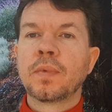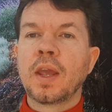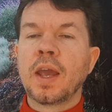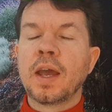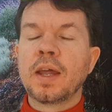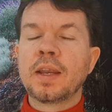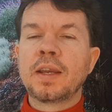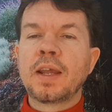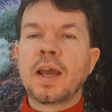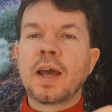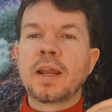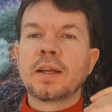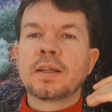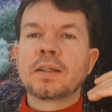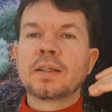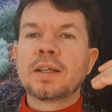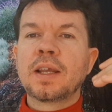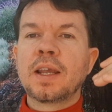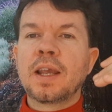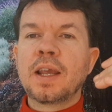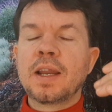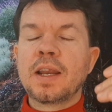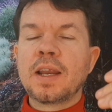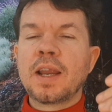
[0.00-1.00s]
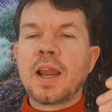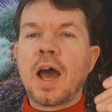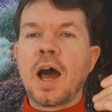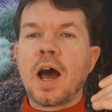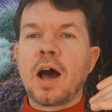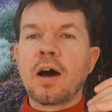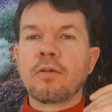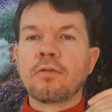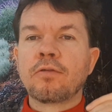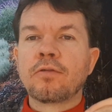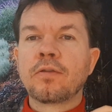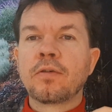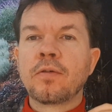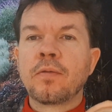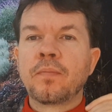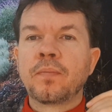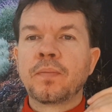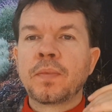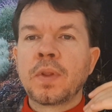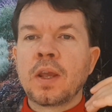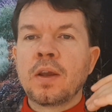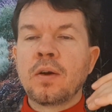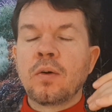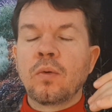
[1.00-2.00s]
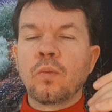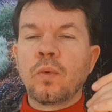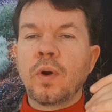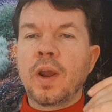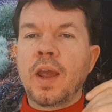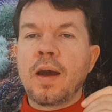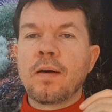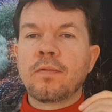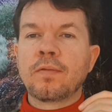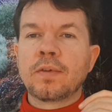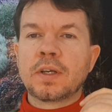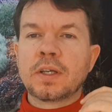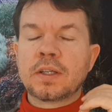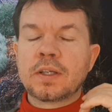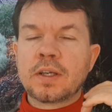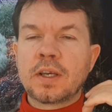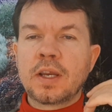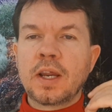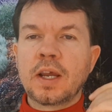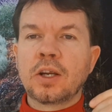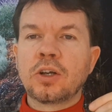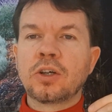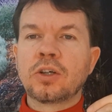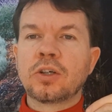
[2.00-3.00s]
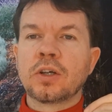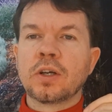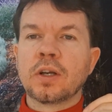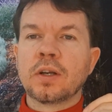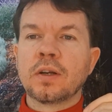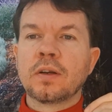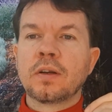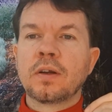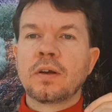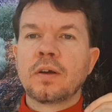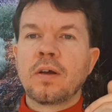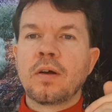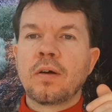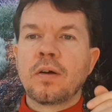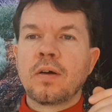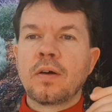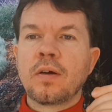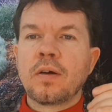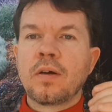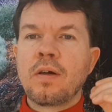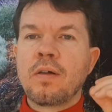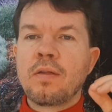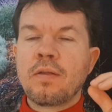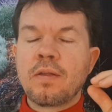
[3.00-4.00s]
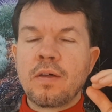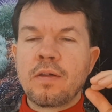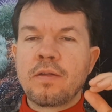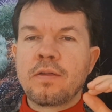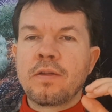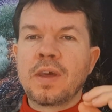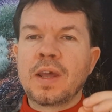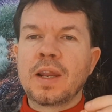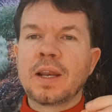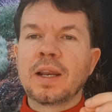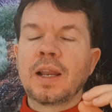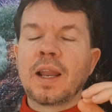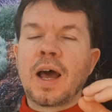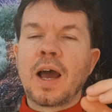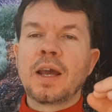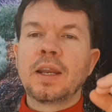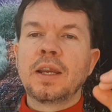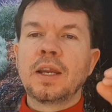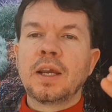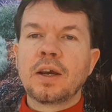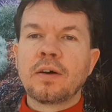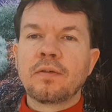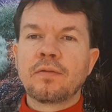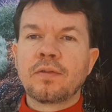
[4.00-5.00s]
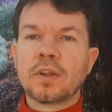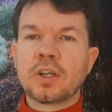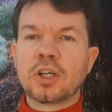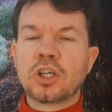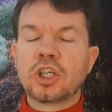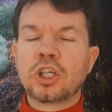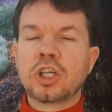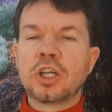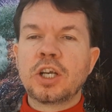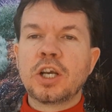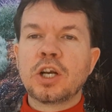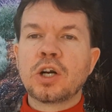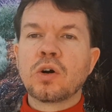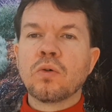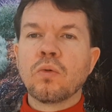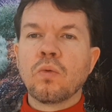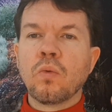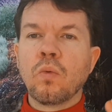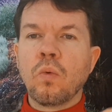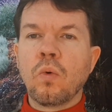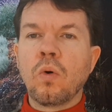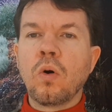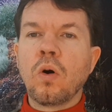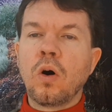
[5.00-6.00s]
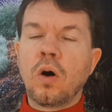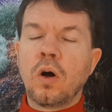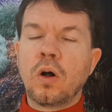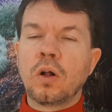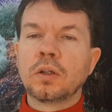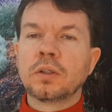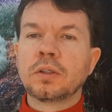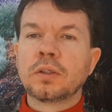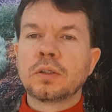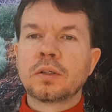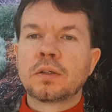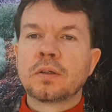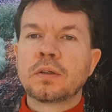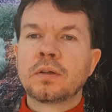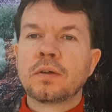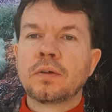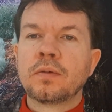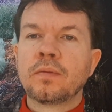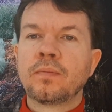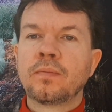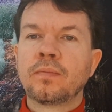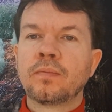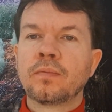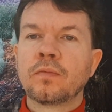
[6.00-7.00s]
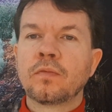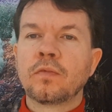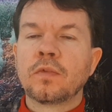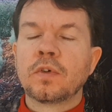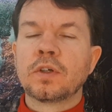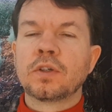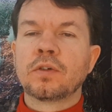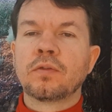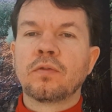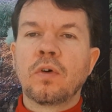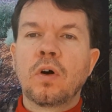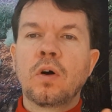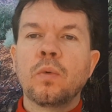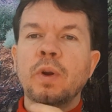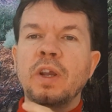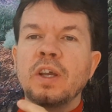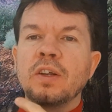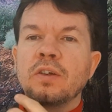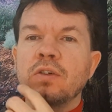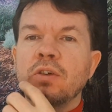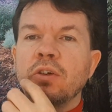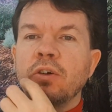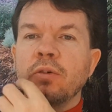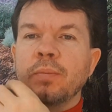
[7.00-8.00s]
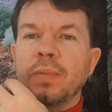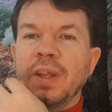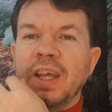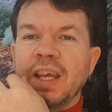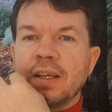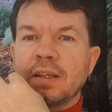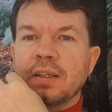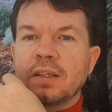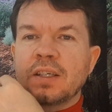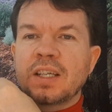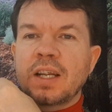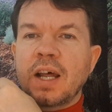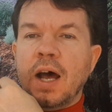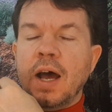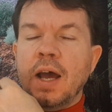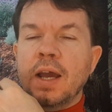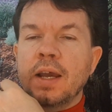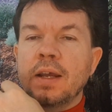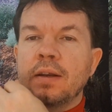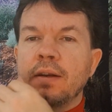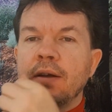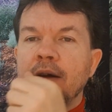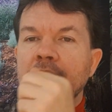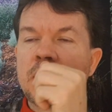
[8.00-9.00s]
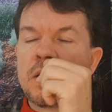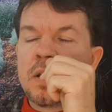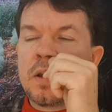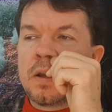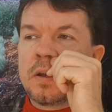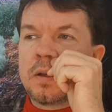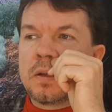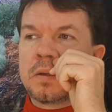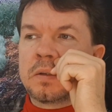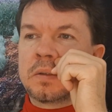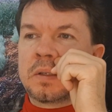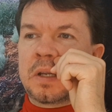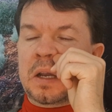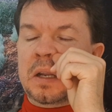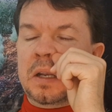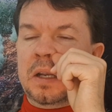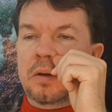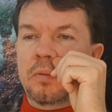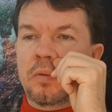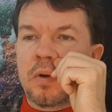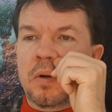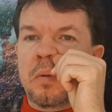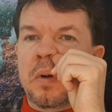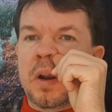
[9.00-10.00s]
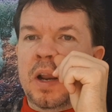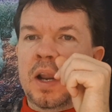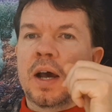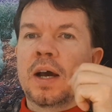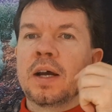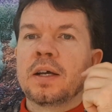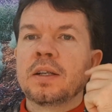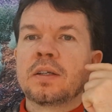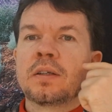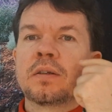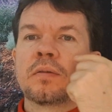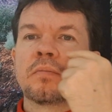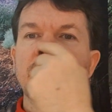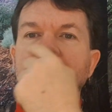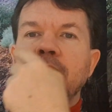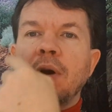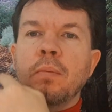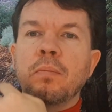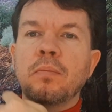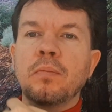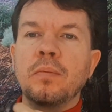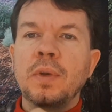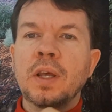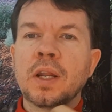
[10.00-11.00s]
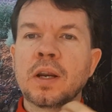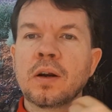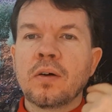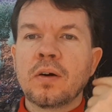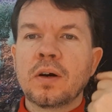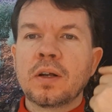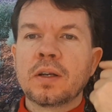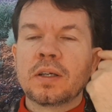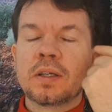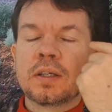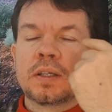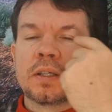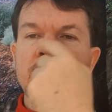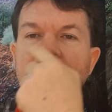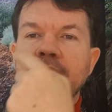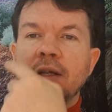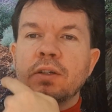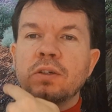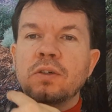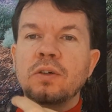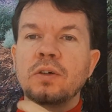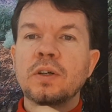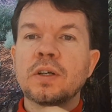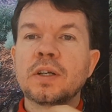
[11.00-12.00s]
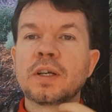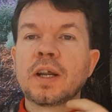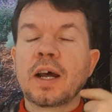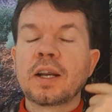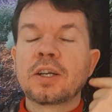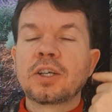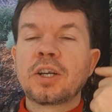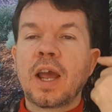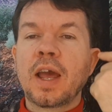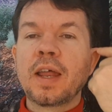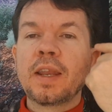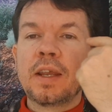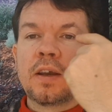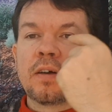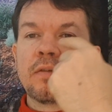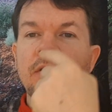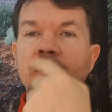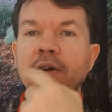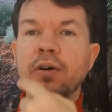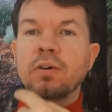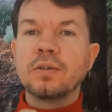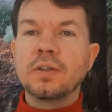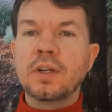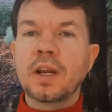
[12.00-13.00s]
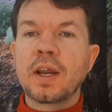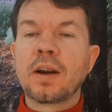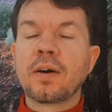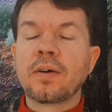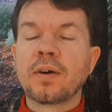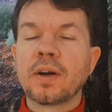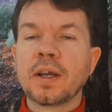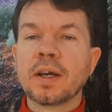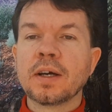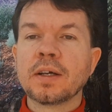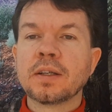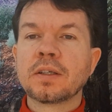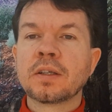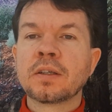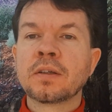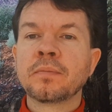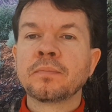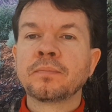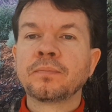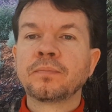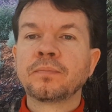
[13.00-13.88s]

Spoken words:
And yet it's enough. We have a distinction, the thin lining of the cheek walls. First of all, we assume the inside. Secondly, we realize, a disease could touch any of those areas.